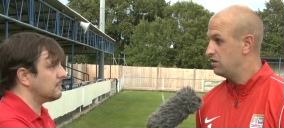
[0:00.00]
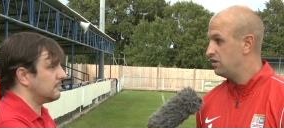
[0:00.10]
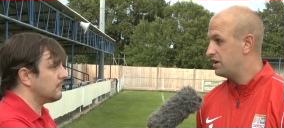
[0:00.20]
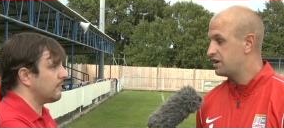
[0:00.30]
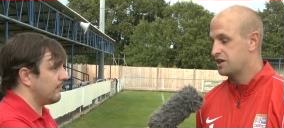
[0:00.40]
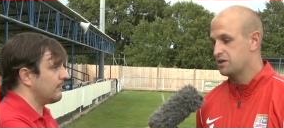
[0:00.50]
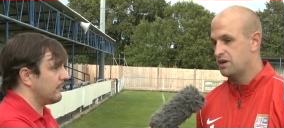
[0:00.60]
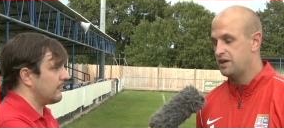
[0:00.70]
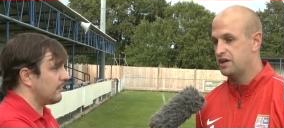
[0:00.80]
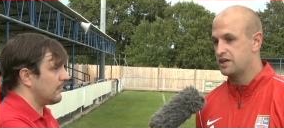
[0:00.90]
Speaker 1: and I can keep,
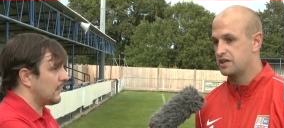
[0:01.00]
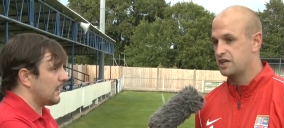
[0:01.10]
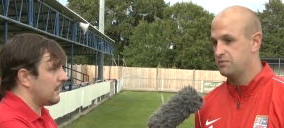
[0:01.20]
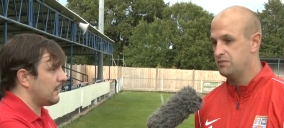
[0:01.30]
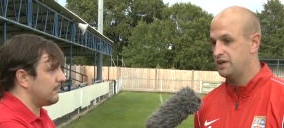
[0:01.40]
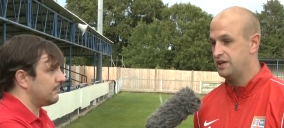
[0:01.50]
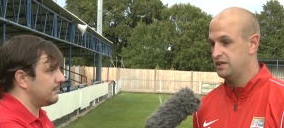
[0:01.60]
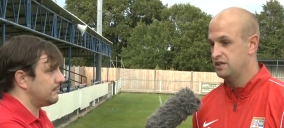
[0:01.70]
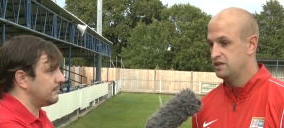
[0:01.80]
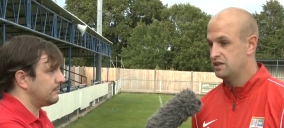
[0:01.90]
and I can keep
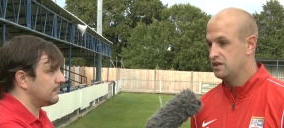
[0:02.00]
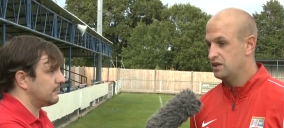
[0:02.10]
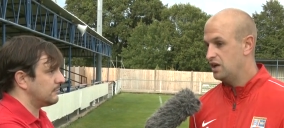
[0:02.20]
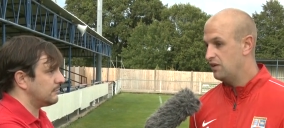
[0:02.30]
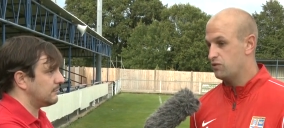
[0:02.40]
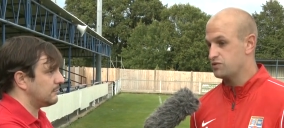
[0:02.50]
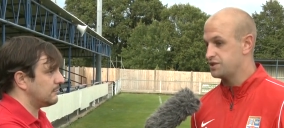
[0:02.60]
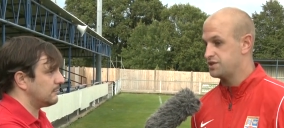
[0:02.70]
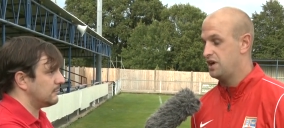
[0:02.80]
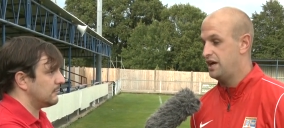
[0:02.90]
my levels
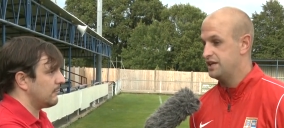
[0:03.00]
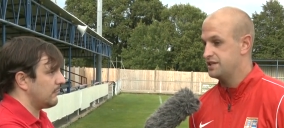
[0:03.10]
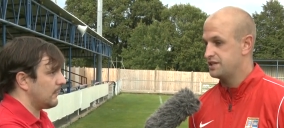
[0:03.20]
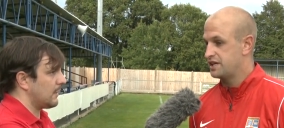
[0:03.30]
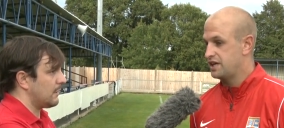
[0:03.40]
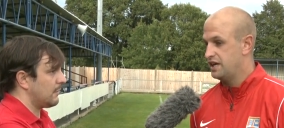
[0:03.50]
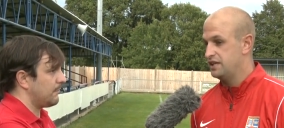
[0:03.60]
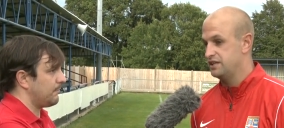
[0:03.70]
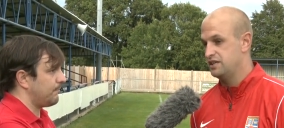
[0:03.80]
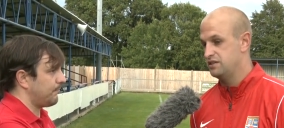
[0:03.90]
as high as I
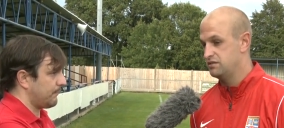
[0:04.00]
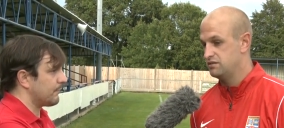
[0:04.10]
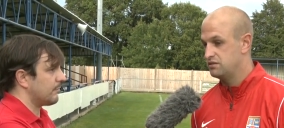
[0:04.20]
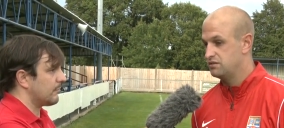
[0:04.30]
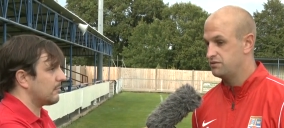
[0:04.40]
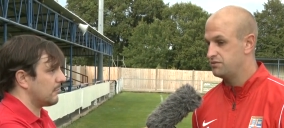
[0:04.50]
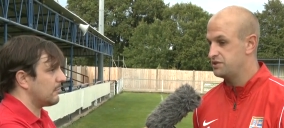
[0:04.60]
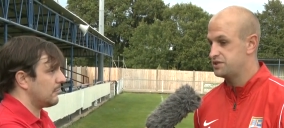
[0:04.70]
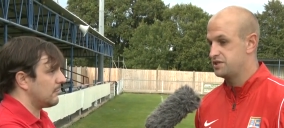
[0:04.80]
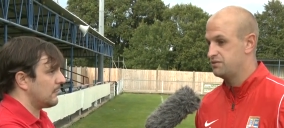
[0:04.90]
can, then
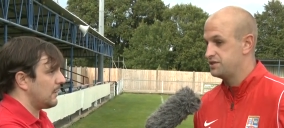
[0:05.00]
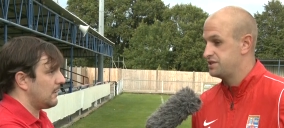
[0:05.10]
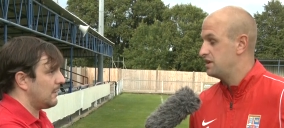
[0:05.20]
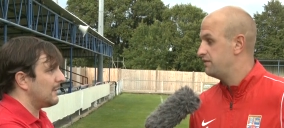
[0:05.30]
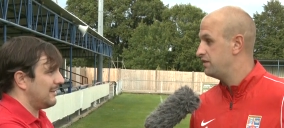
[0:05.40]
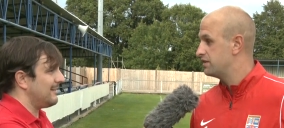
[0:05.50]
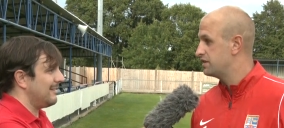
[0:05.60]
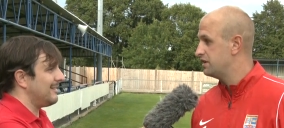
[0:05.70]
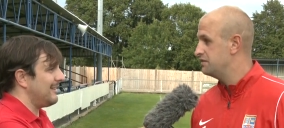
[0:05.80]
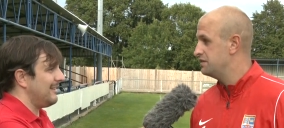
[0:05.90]
we'll see, we'll see how far
Speaker 2: I
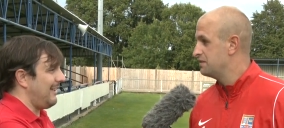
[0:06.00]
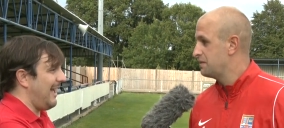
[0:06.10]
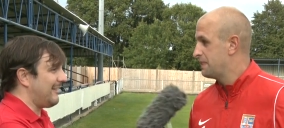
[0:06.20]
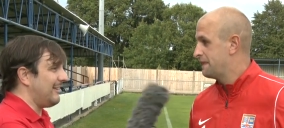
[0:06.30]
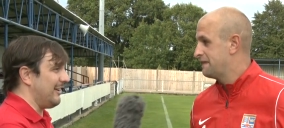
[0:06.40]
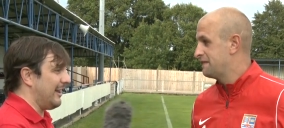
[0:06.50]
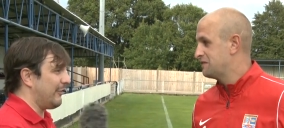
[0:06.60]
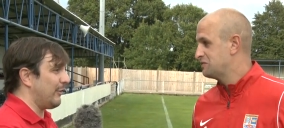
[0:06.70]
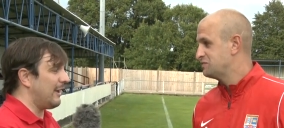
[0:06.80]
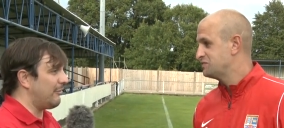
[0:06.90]
can go. Excellent.
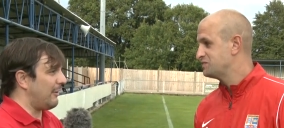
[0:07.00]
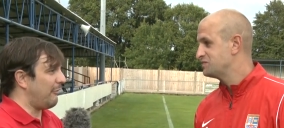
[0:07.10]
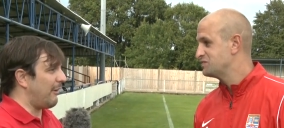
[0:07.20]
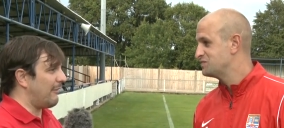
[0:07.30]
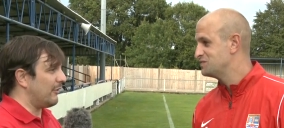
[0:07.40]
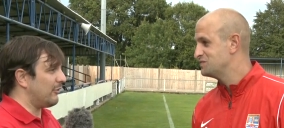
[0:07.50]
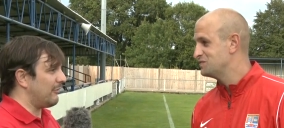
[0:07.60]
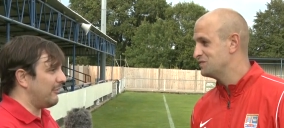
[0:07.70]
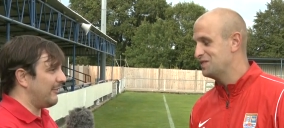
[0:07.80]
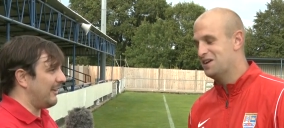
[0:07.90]
Here's so another
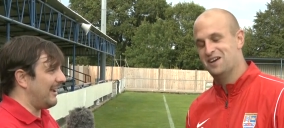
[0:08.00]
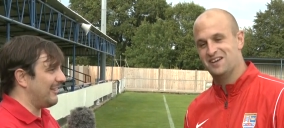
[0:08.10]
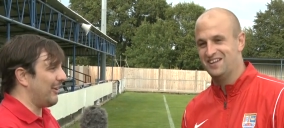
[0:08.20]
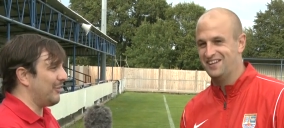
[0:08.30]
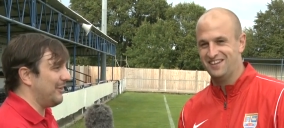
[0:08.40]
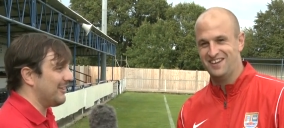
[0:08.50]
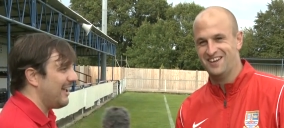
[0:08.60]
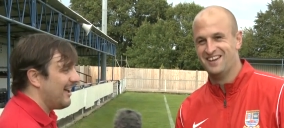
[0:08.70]
558, touchwood.